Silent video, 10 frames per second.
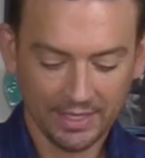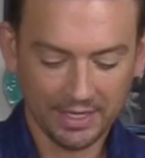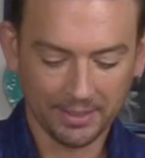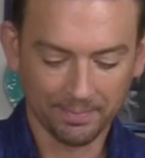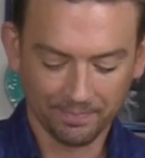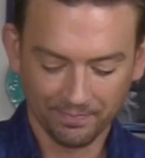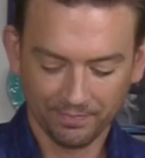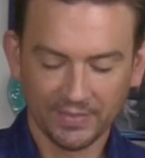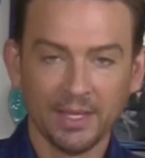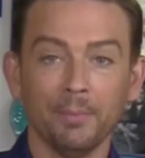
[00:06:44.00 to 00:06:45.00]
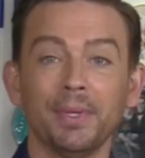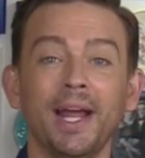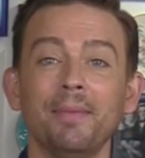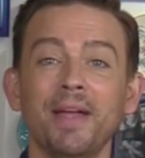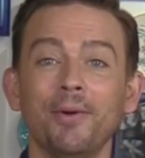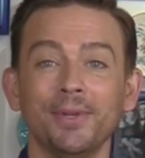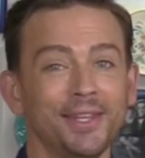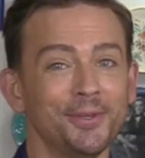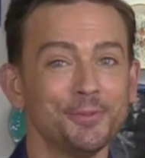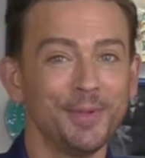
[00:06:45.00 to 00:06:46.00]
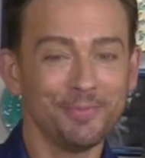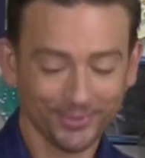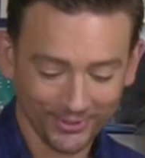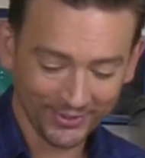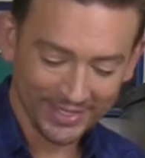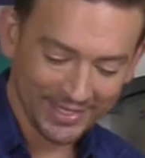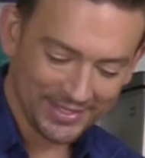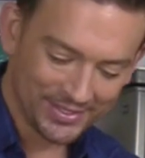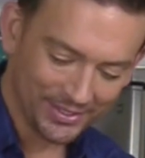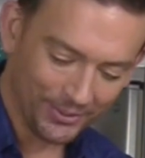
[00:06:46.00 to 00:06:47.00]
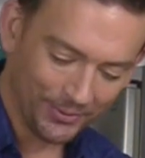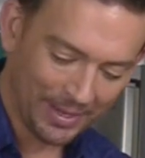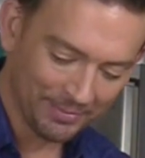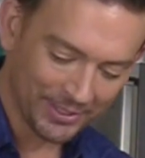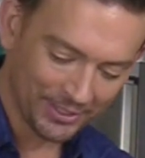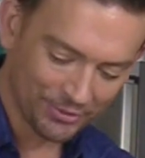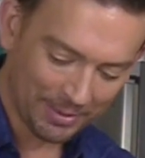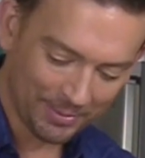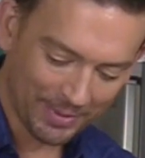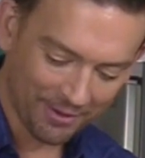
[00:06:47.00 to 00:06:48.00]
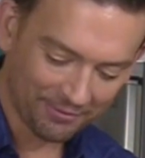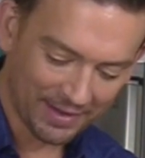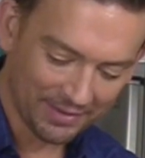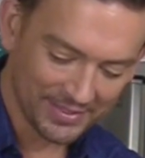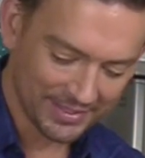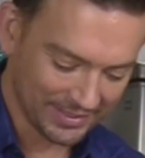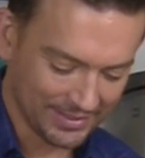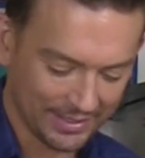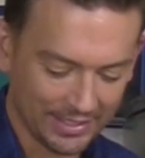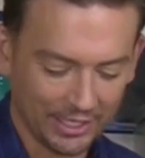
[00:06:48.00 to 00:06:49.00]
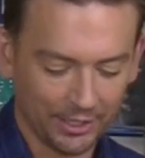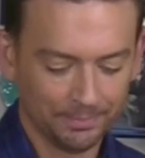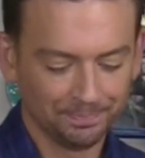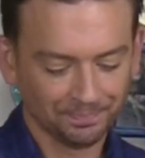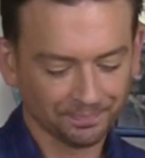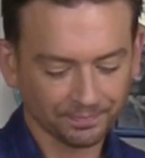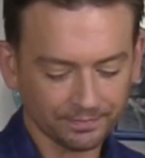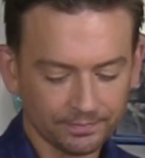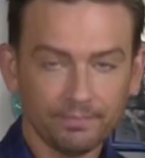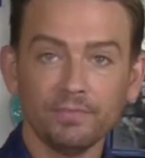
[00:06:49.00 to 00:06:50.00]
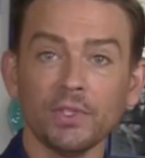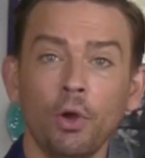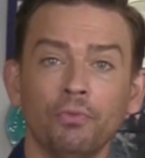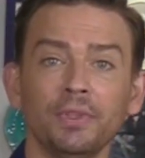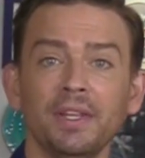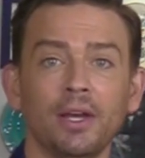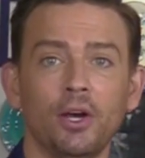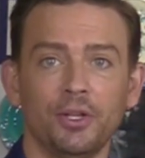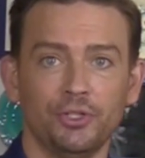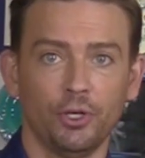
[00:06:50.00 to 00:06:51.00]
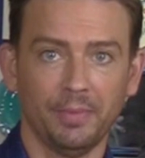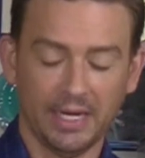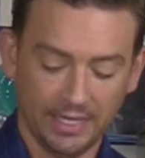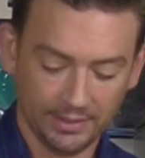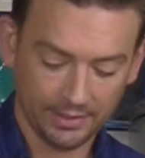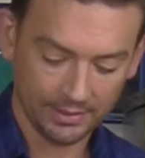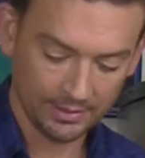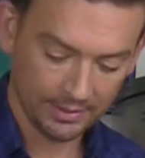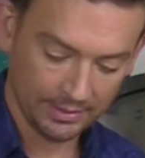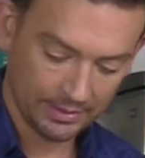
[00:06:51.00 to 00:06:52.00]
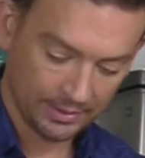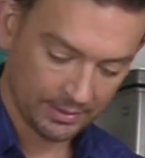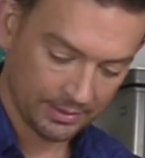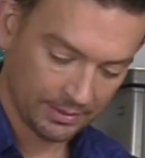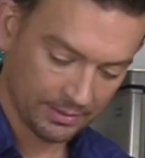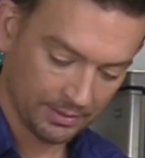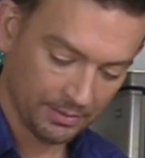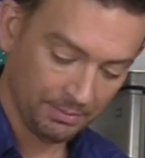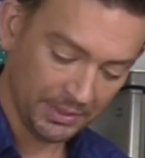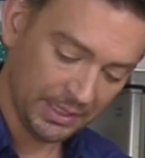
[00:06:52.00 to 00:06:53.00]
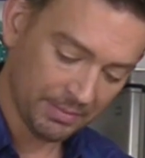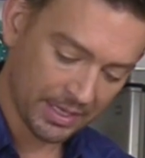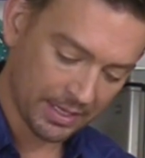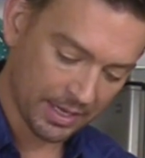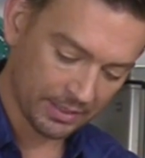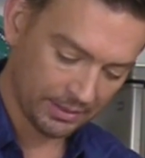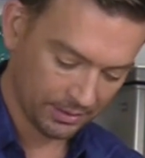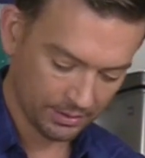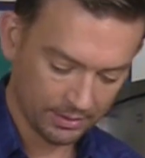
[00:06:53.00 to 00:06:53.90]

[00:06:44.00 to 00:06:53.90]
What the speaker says: But I'm not one of those people, so I'm gonna drop about 5 seeds in here. Hopefully they'll all germinate, but they might not.